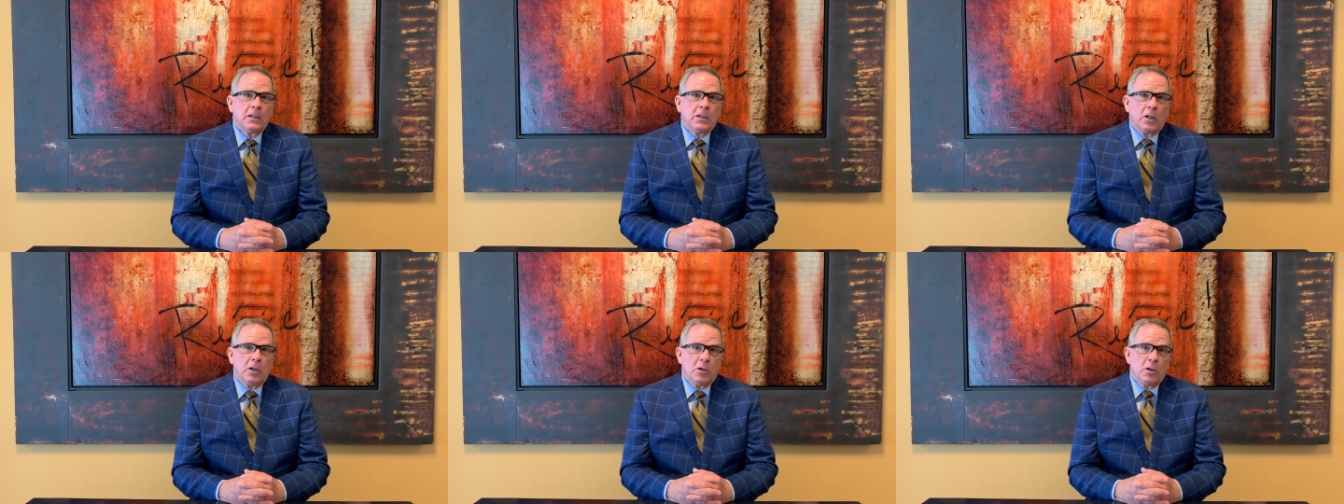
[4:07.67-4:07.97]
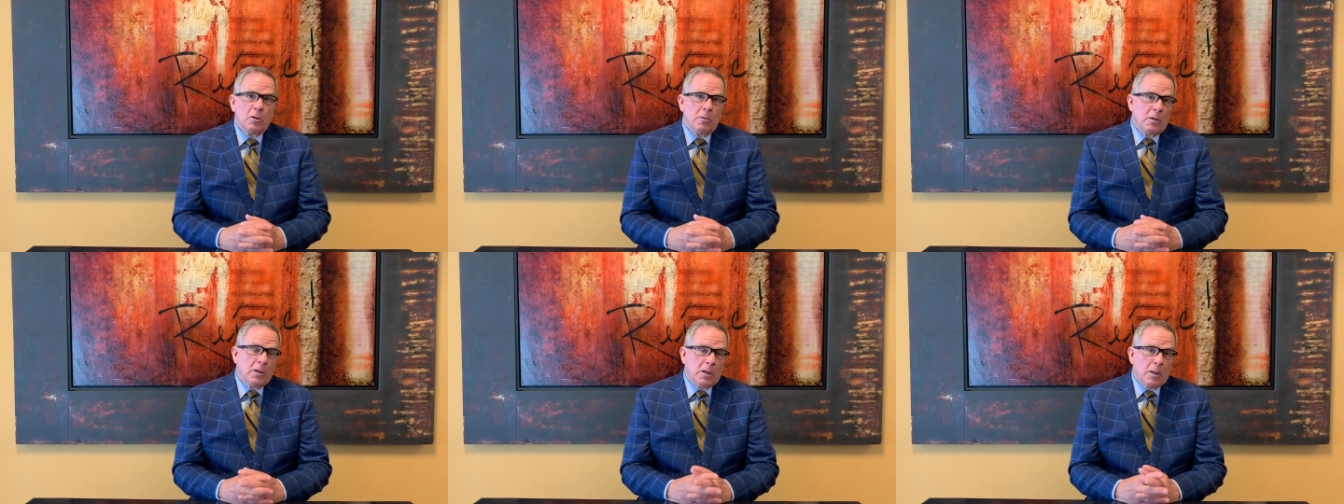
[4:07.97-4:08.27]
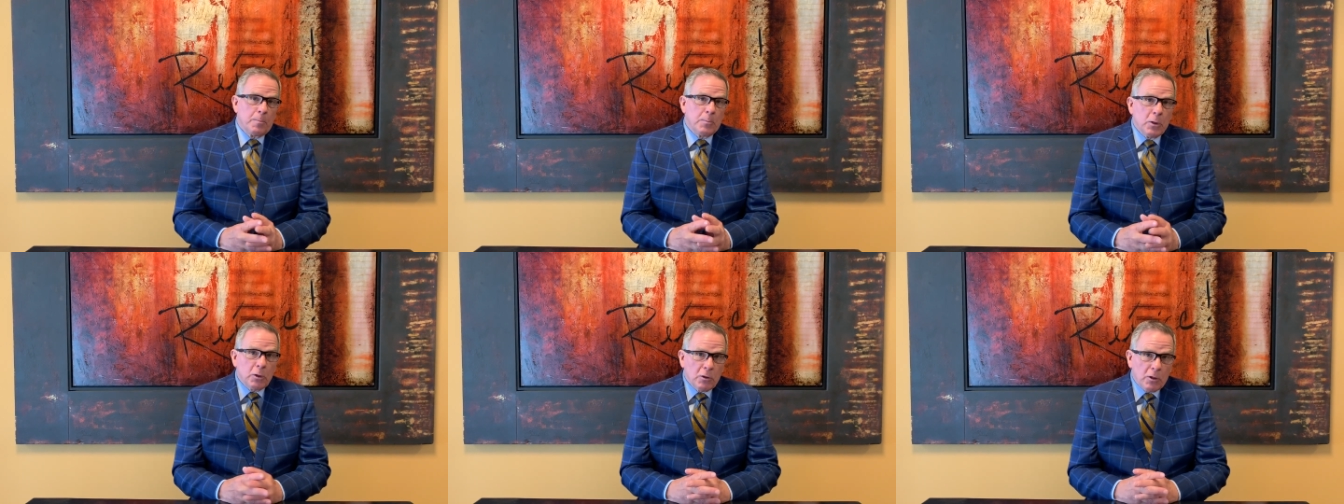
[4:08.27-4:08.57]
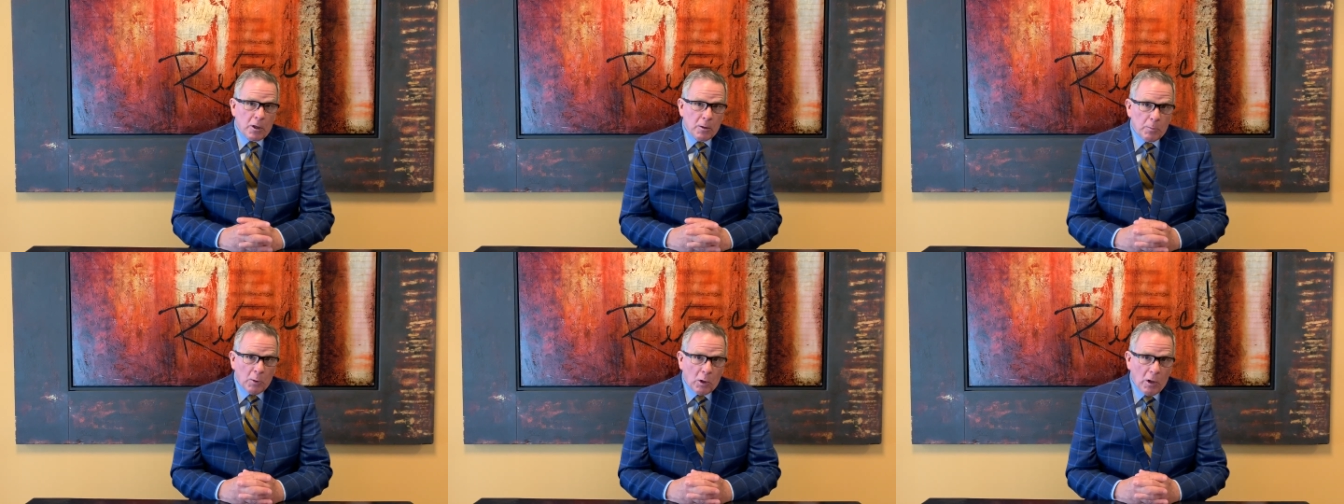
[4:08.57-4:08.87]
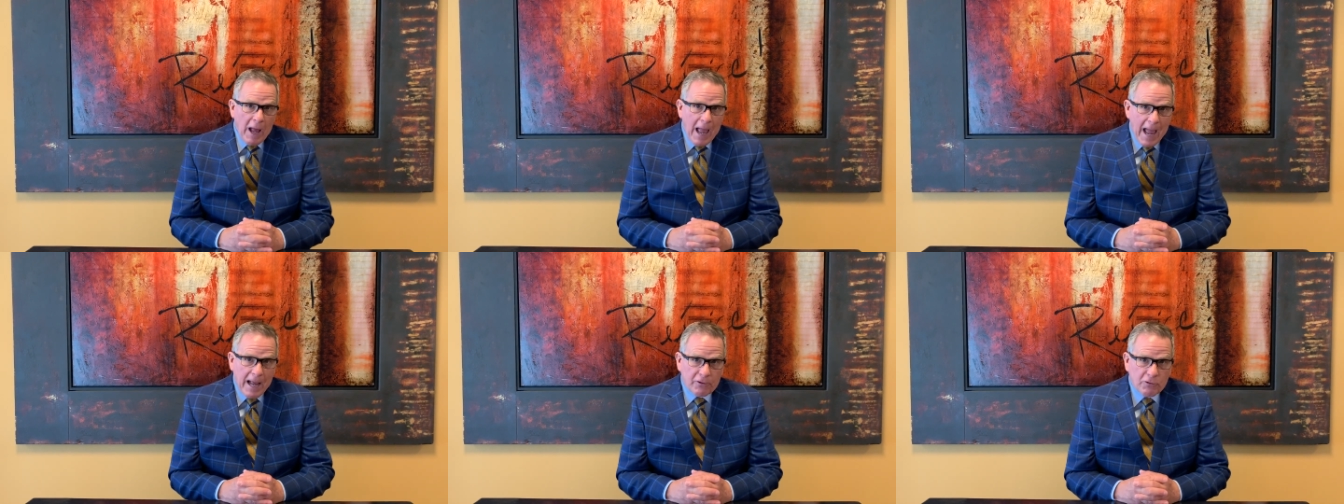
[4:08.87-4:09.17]

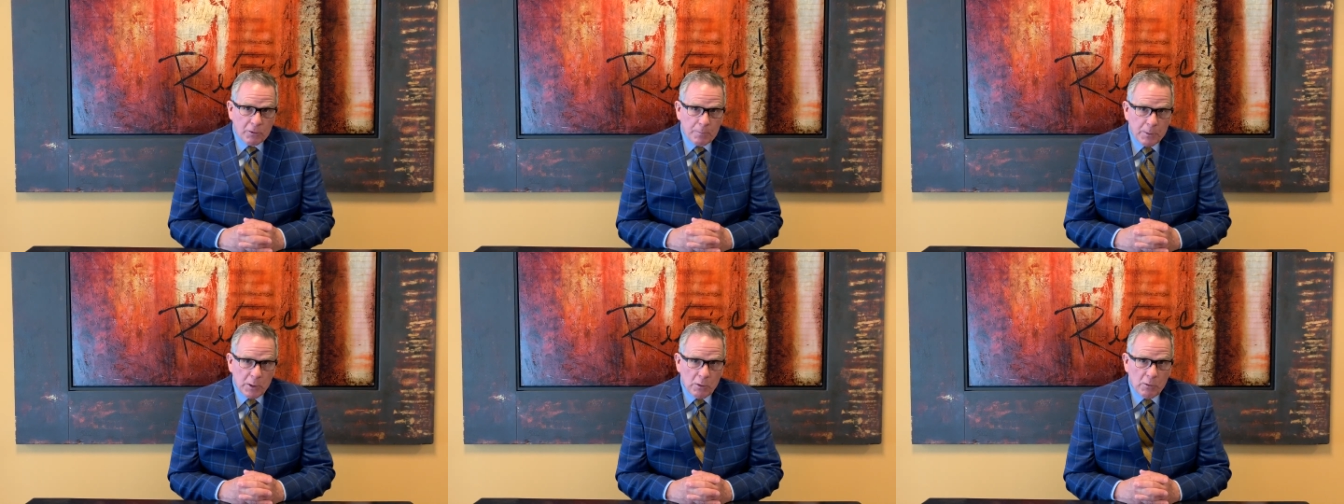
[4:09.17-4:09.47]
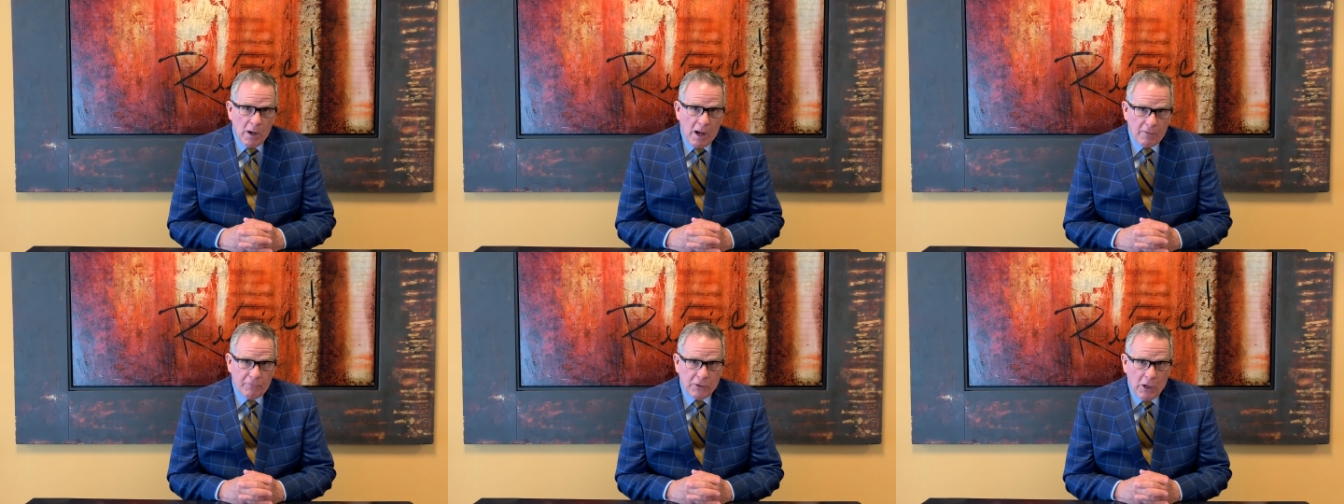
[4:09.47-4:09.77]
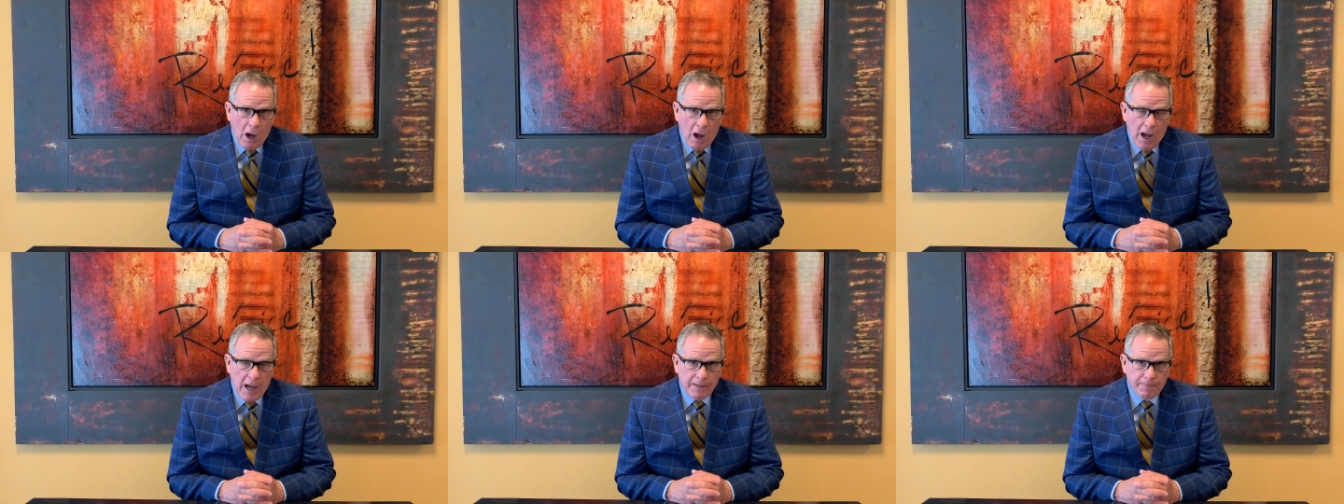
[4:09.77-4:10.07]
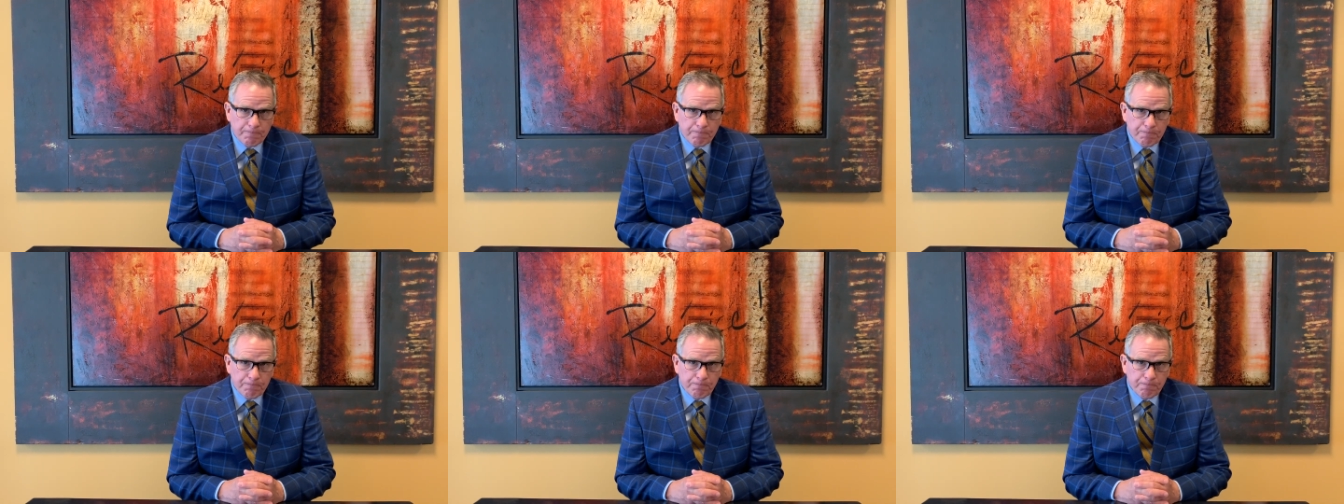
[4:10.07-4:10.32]
communicable attribute of God.